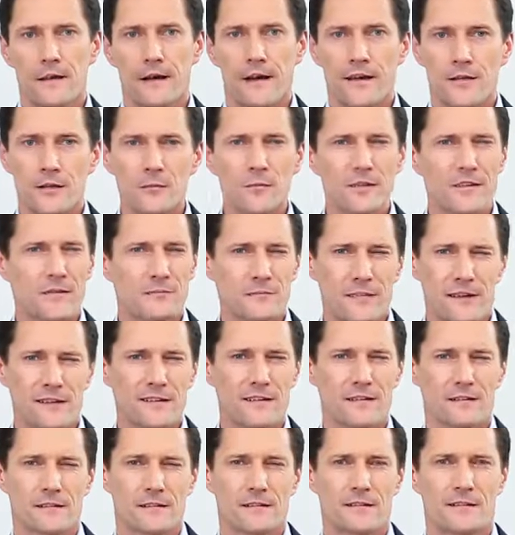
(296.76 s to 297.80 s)
Autonomous
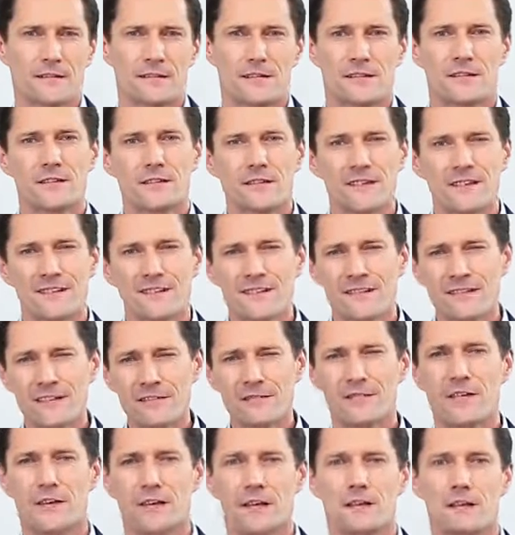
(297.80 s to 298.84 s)
maintenance has a
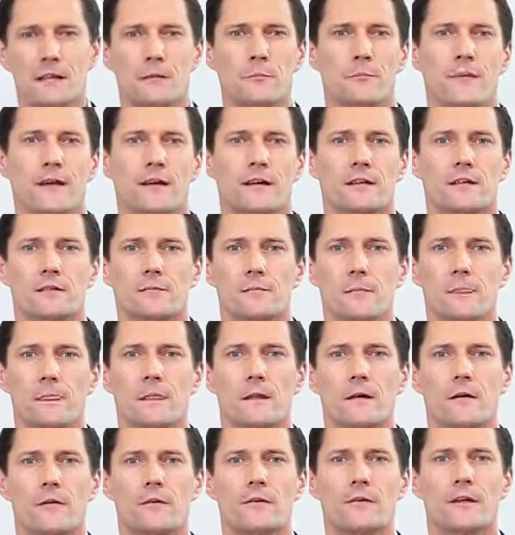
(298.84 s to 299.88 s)
significant impact
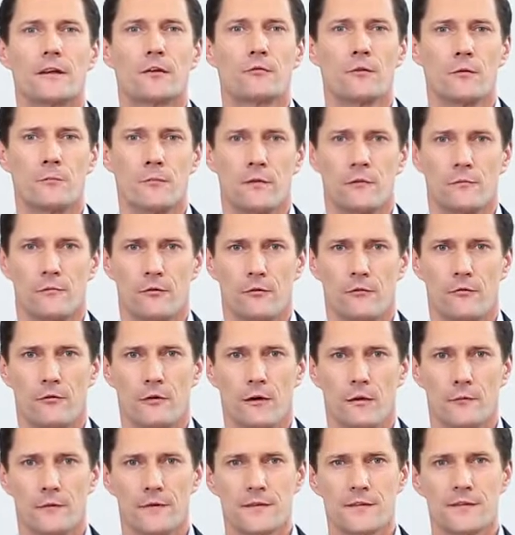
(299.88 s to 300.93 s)
on the equipment
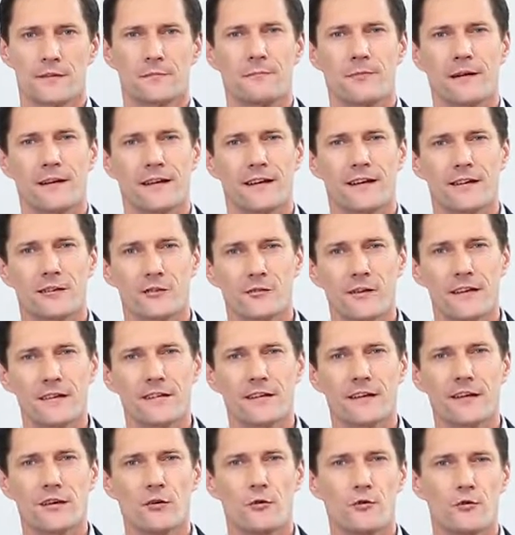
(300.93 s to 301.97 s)
performance by
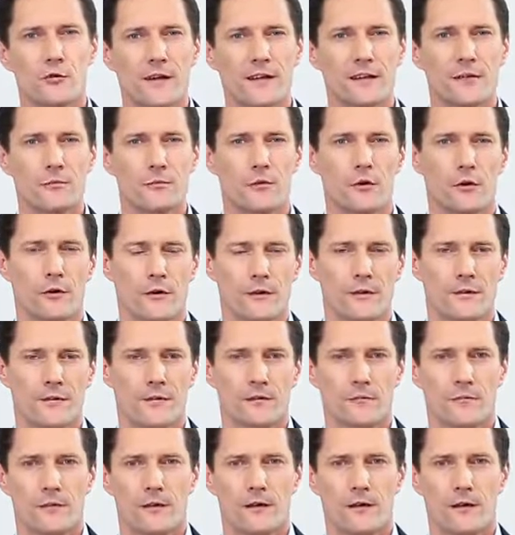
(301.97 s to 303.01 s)
addressing random
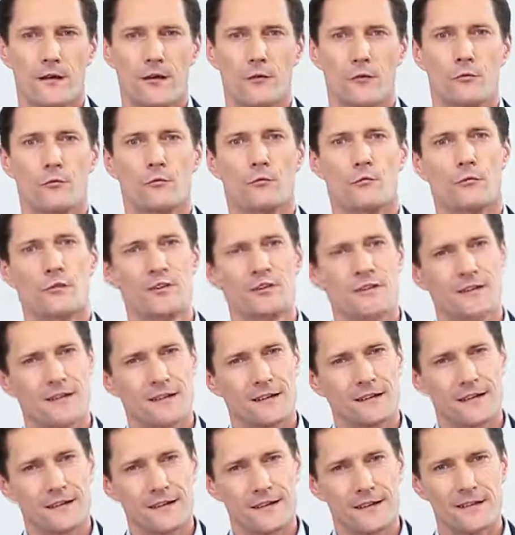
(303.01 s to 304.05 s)
noise, which
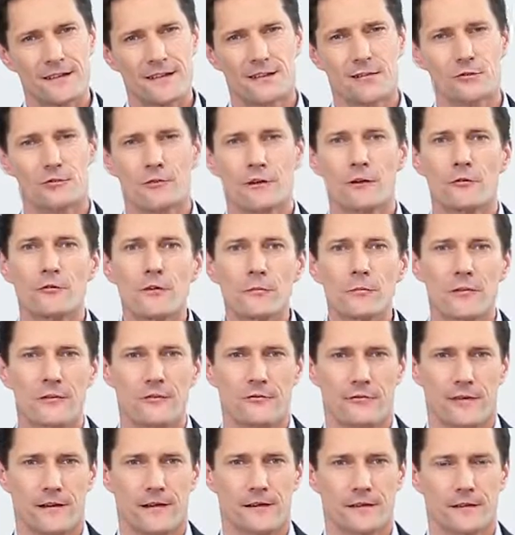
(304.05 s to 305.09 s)
can lead to equipment
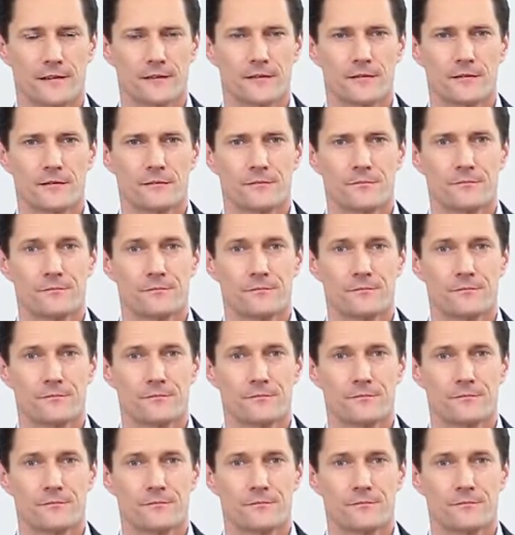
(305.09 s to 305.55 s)
failures.